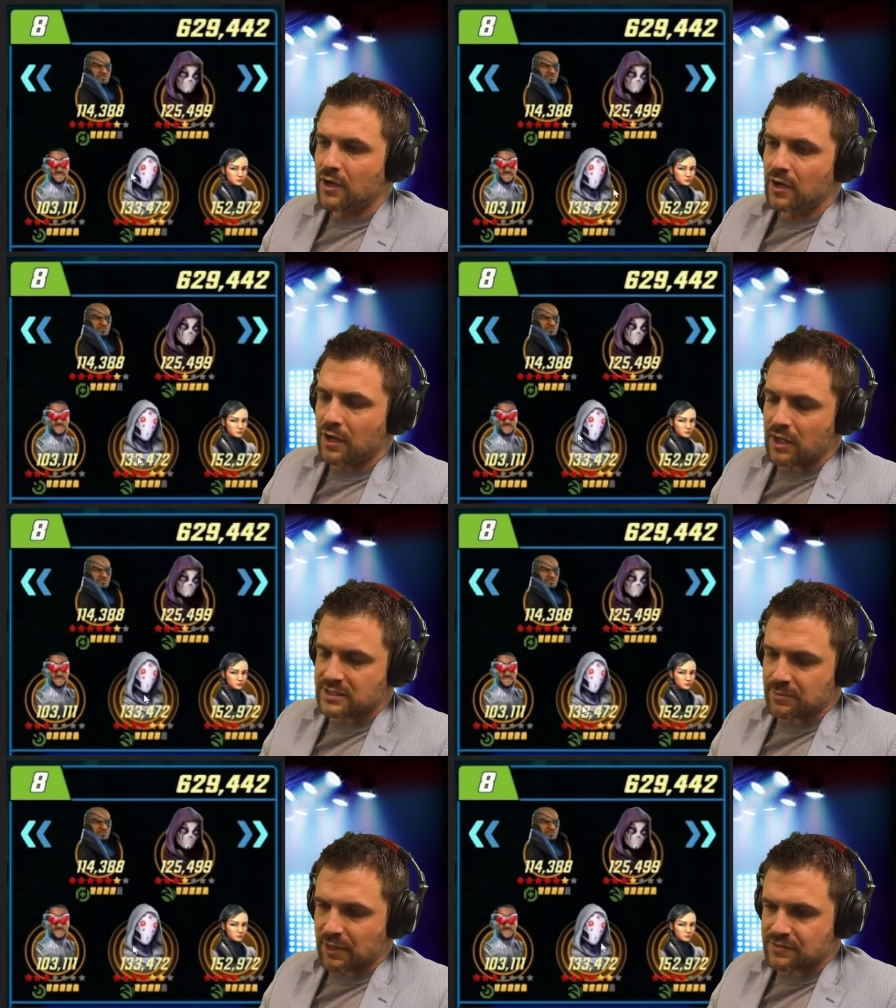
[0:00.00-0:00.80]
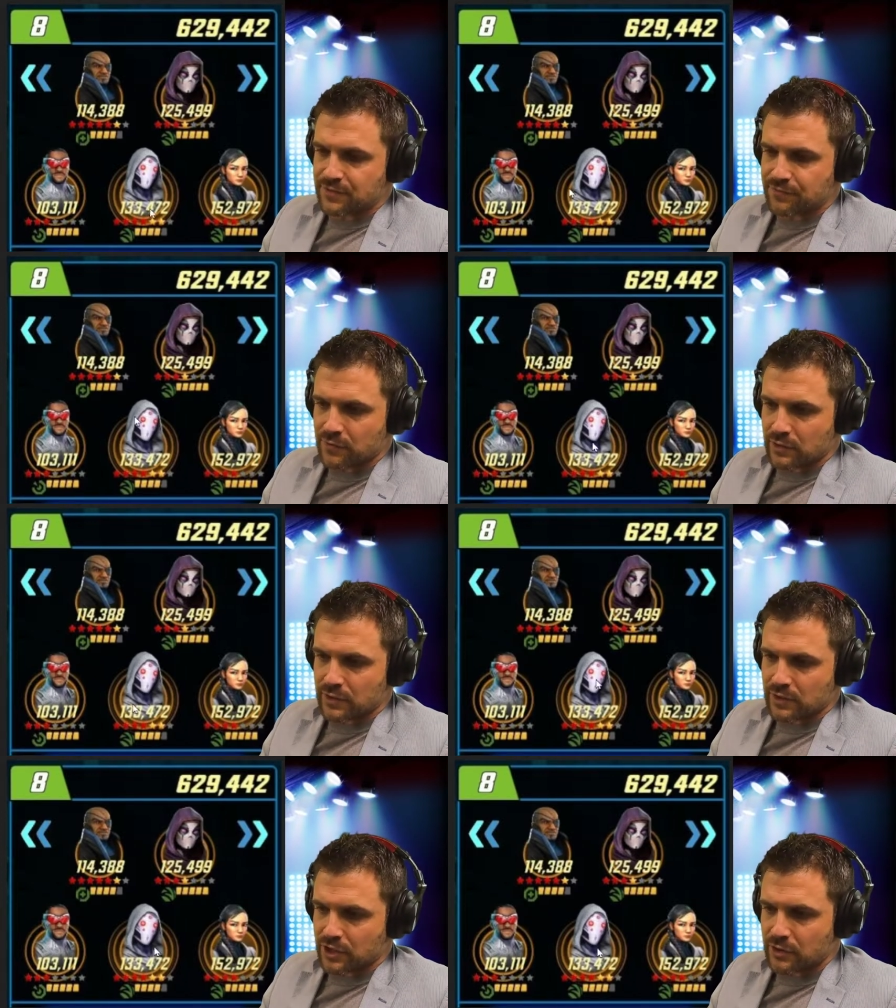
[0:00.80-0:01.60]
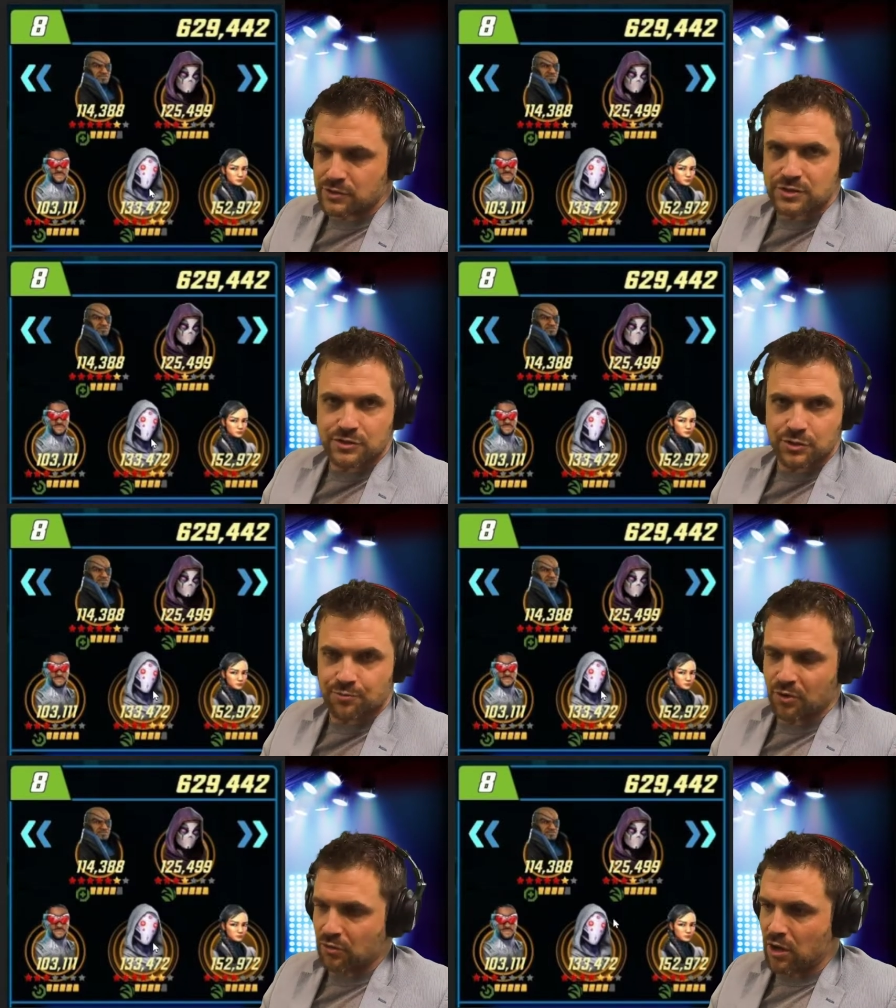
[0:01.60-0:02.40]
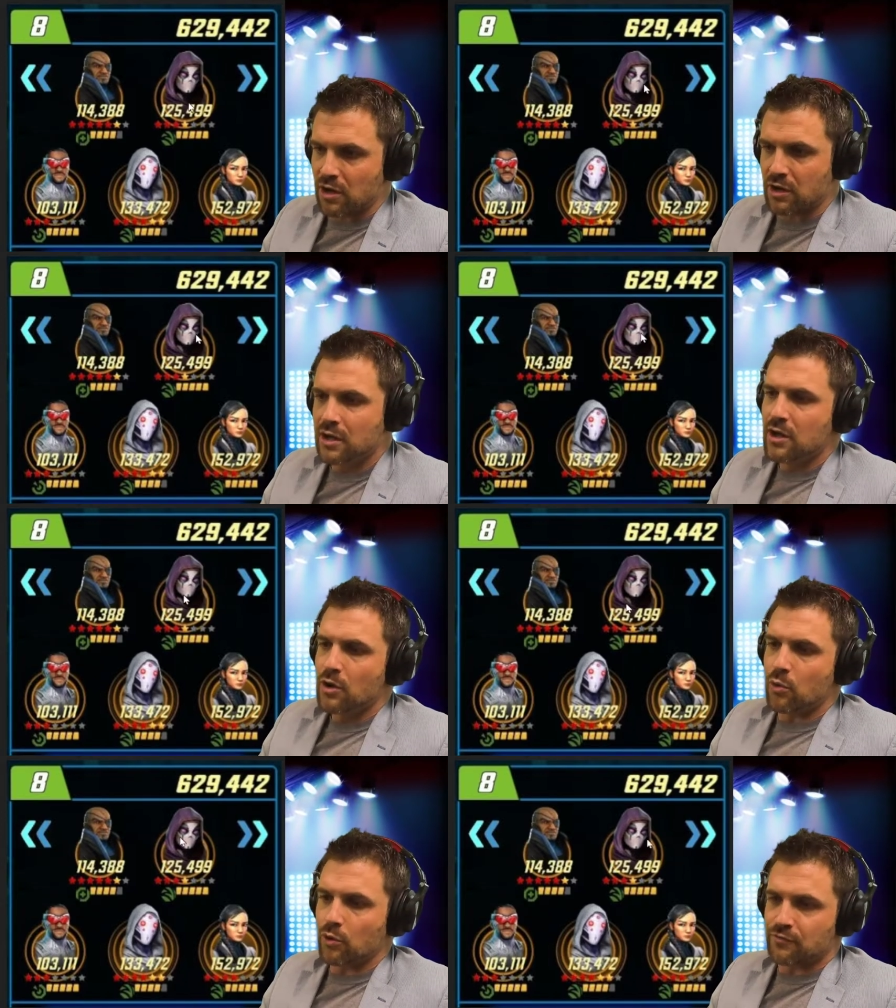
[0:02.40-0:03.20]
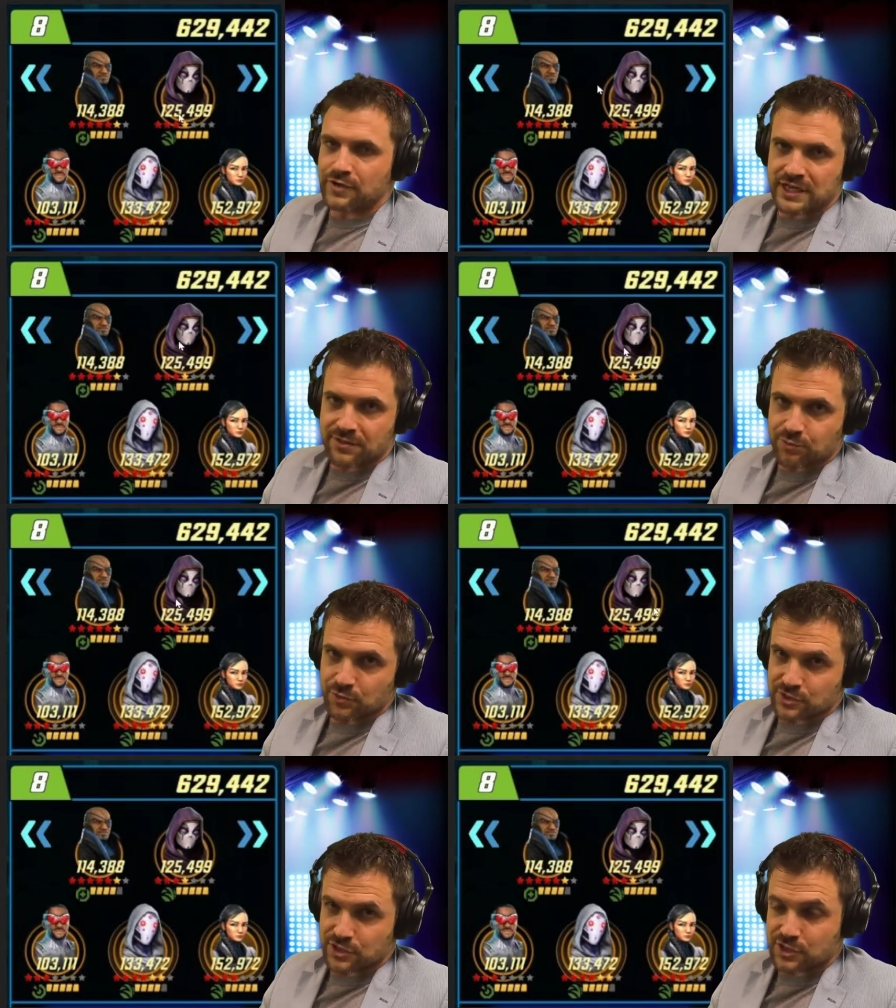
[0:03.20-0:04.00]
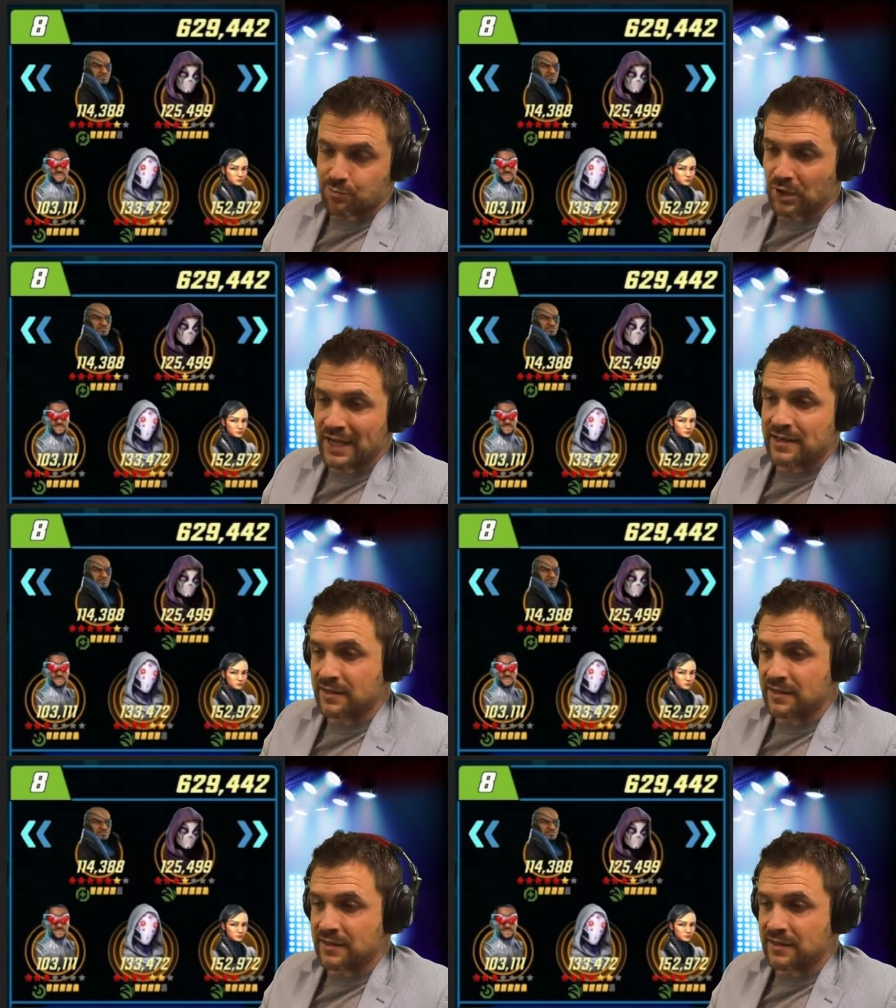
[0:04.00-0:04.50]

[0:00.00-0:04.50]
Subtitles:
debuffs for Ghost to prolong or for Deathpool to spread.